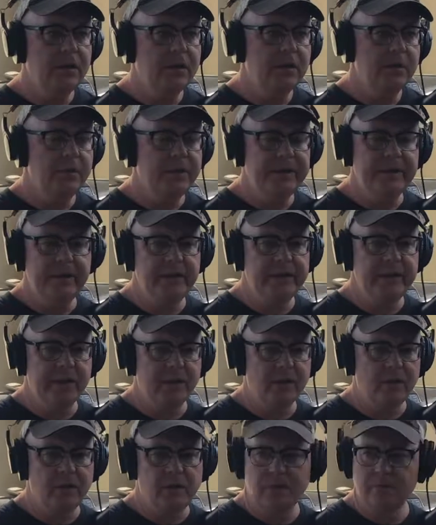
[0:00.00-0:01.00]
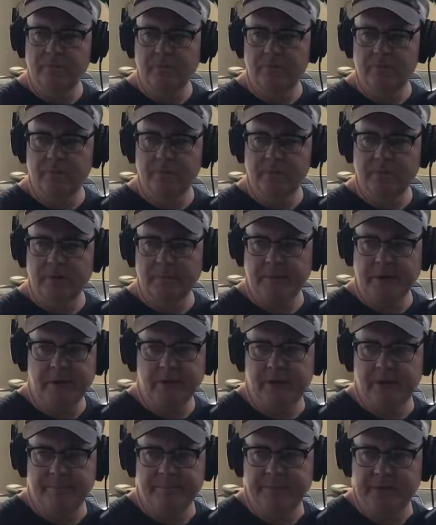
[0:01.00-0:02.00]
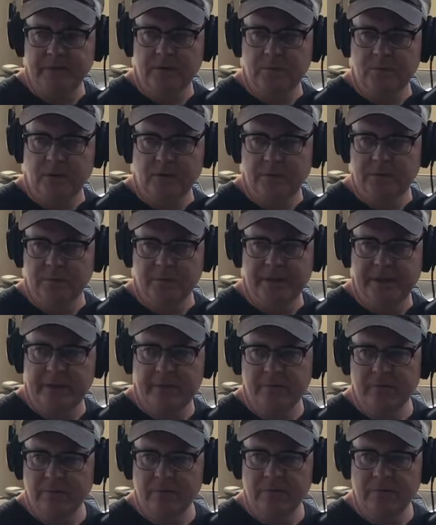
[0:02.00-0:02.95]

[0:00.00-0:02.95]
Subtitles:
we didn't get along. I'm not going to mince words. We didn't.